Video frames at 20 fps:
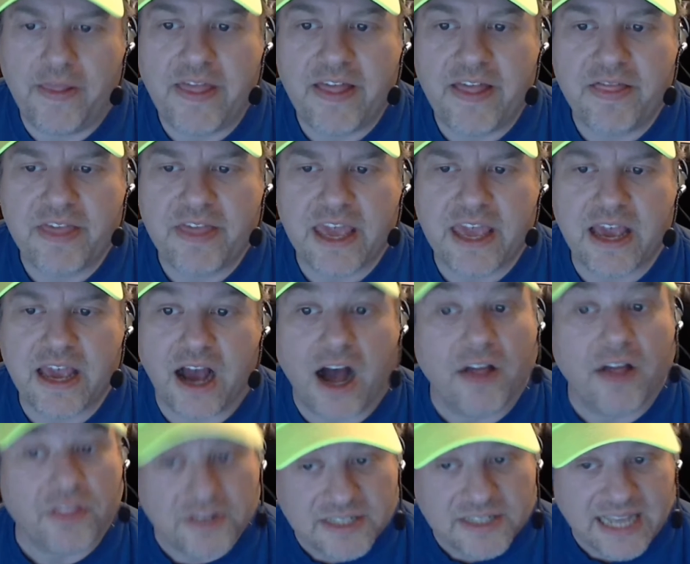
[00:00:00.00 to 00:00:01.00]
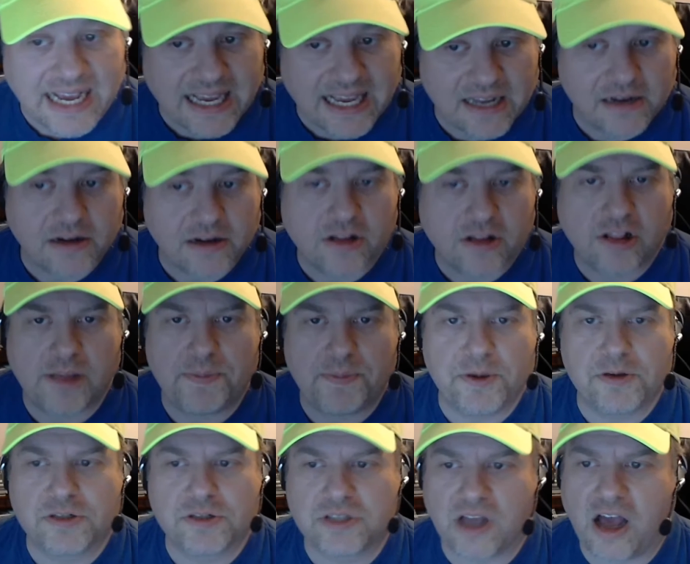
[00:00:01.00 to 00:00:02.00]
And then the second
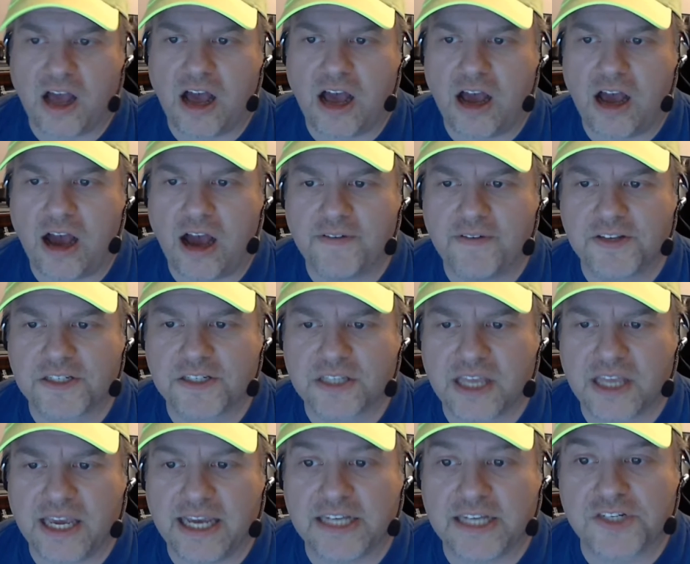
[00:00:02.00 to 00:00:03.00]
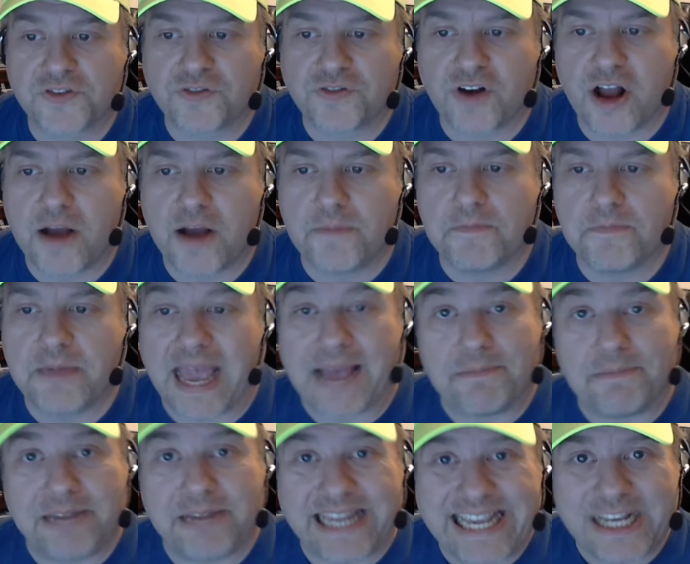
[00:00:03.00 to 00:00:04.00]
clip you saw obviously is from
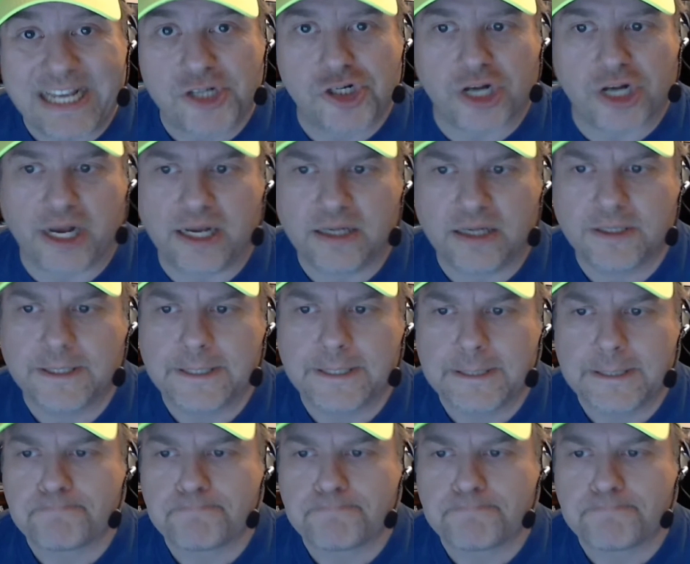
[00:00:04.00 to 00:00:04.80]
Amnesia